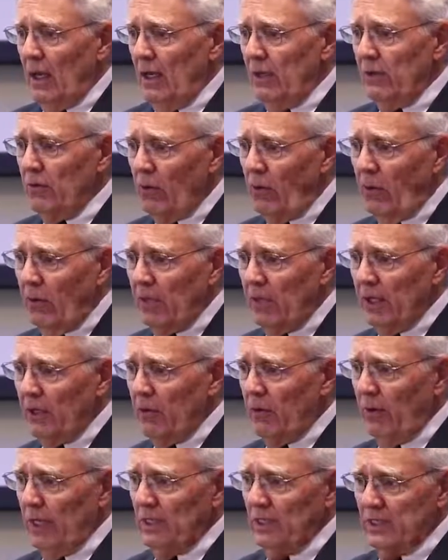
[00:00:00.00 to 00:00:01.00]
You won't be
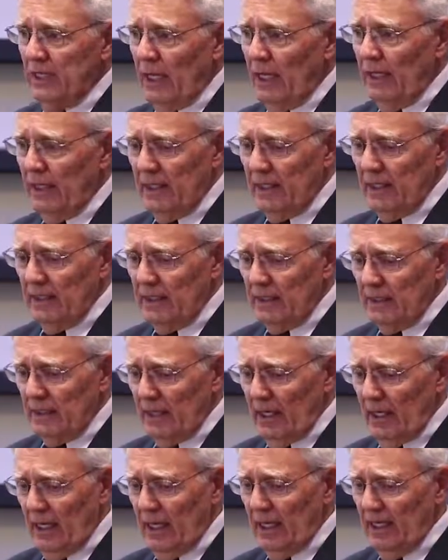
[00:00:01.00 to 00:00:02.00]
quizzed on
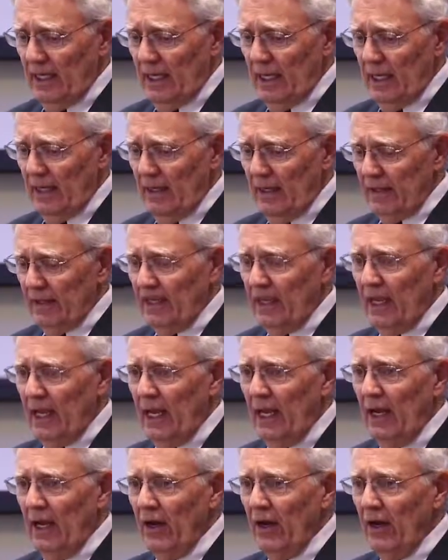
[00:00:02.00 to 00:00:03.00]
this at the end of the
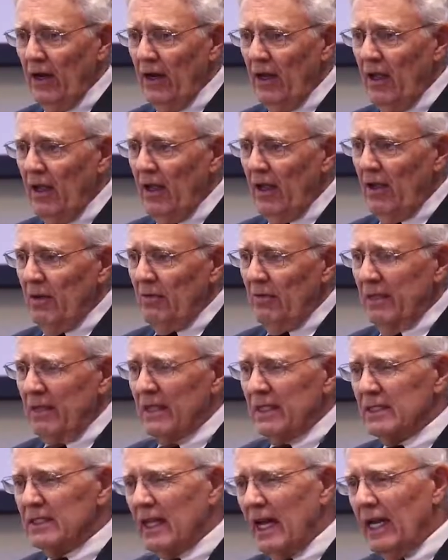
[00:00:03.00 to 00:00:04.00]
day here, but
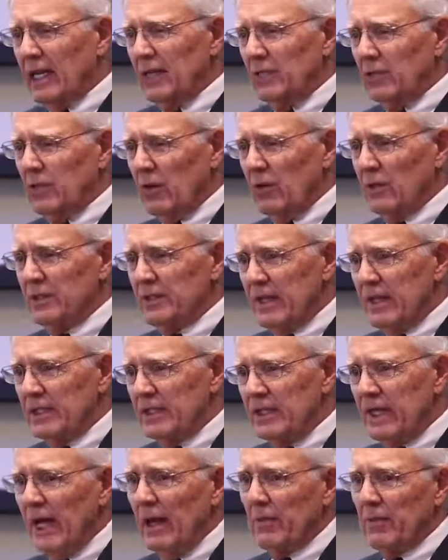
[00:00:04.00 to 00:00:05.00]
this kind of shows the
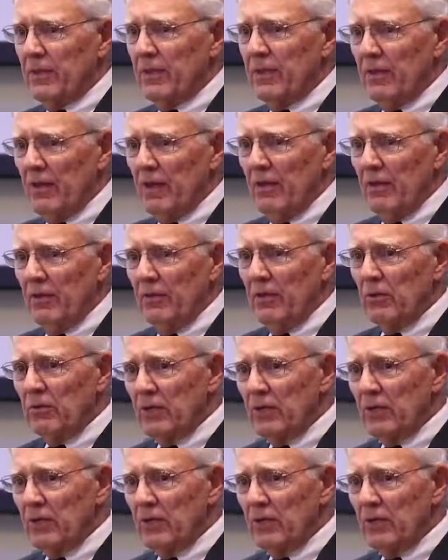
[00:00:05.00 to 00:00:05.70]
depth of the